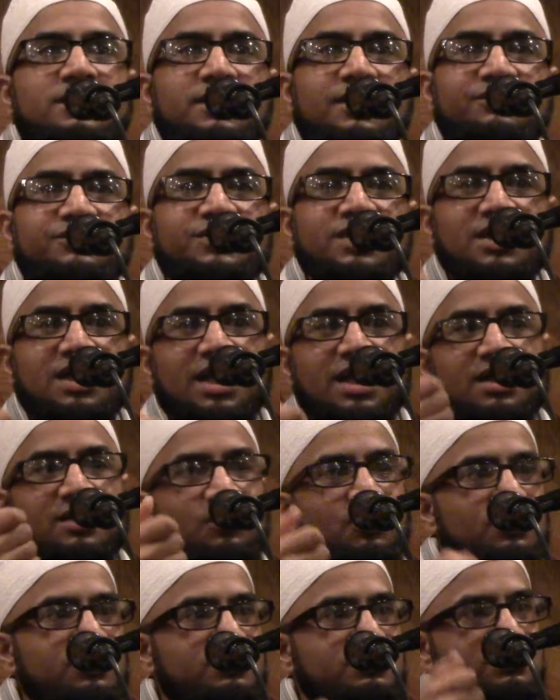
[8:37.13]
They've done
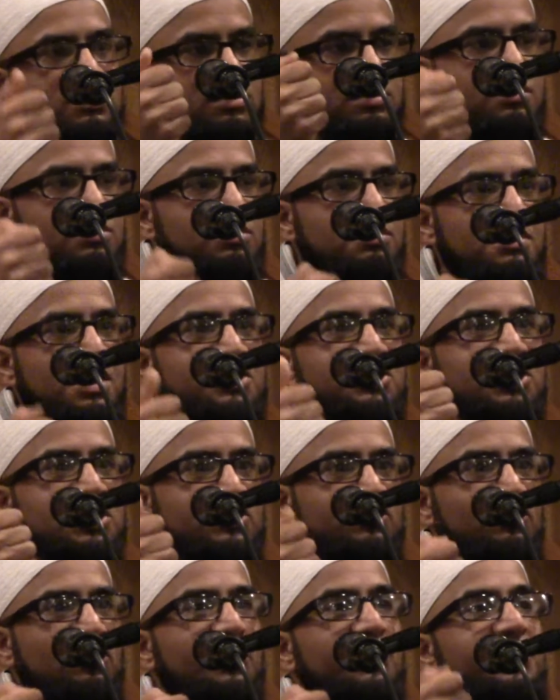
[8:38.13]

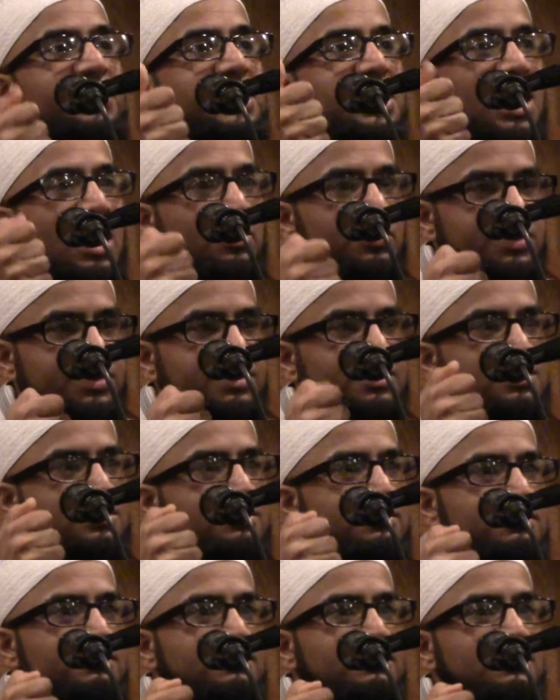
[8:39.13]
message for 3
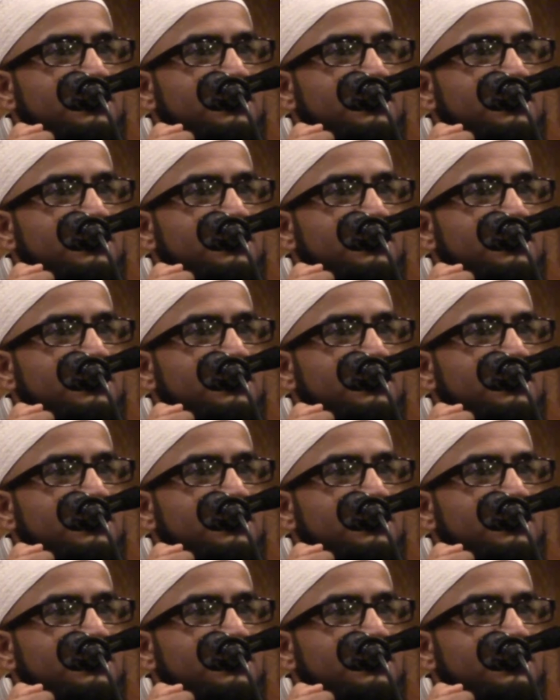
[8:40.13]
hours.